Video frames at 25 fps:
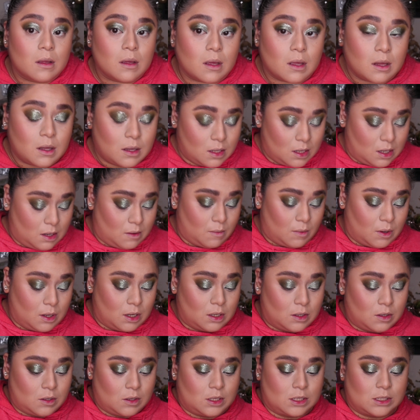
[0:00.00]
and then I'm going
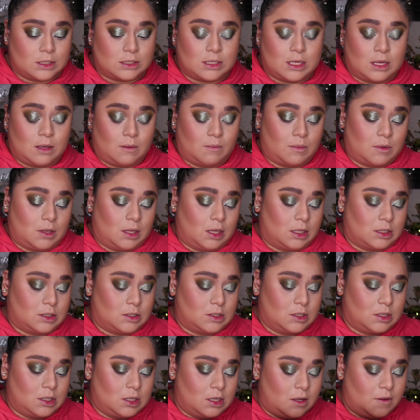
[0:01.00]
to do the same thing
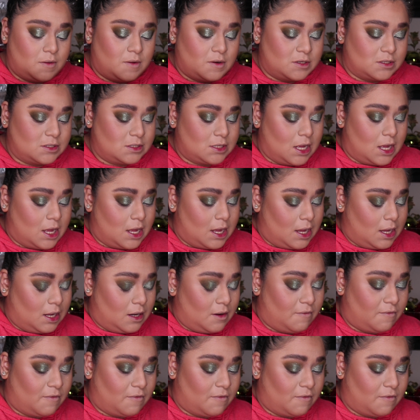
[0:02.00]
to the other side,